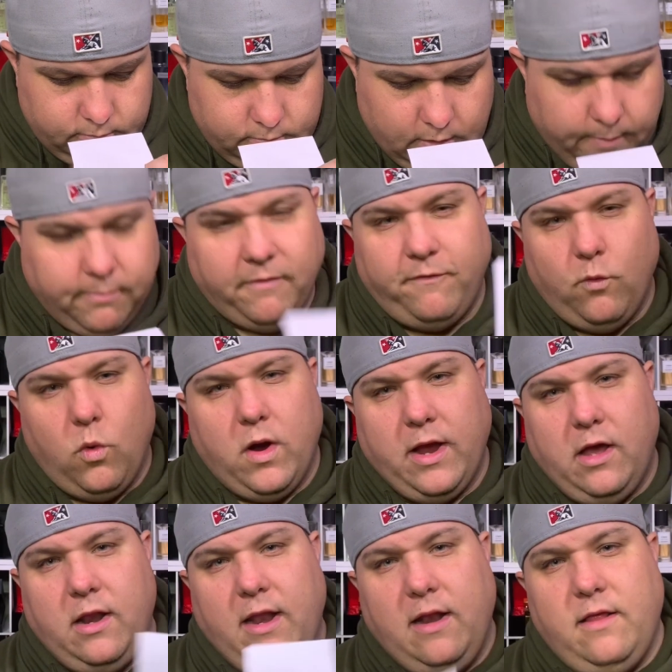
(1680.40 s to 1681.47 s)
Before I
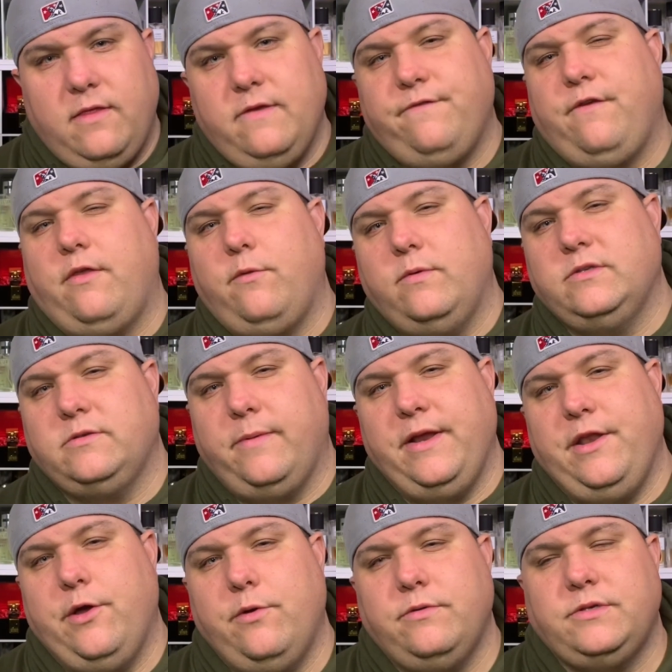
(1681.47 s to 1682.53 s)
got any of these other ones on my
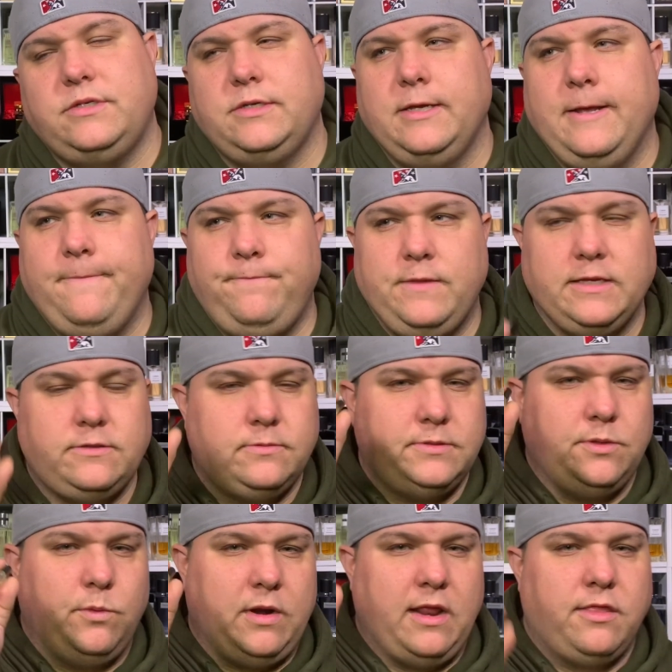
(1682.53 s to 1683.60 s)
nose, this was
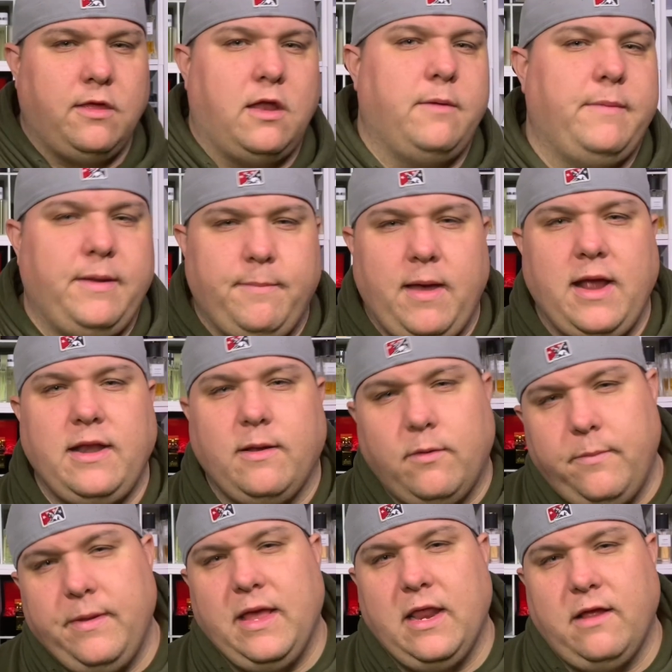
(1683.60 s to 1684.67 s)
the one I thought in my mind I
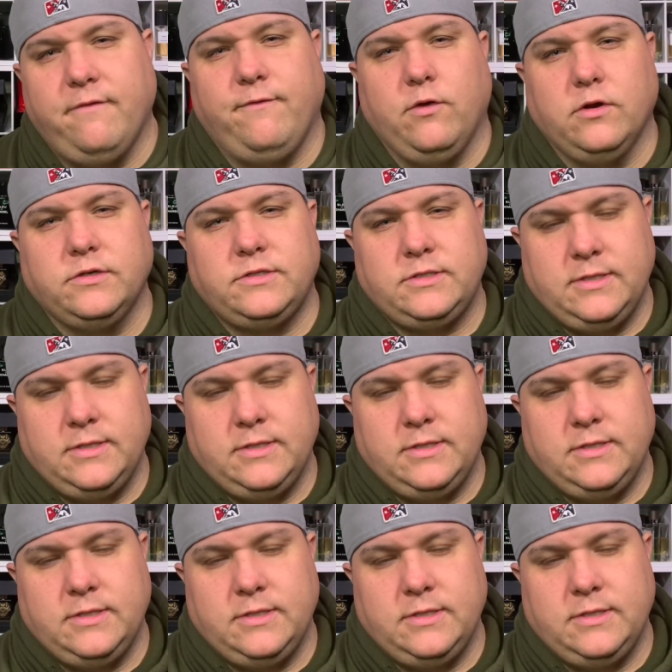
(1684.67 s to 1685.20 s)
would be getting first.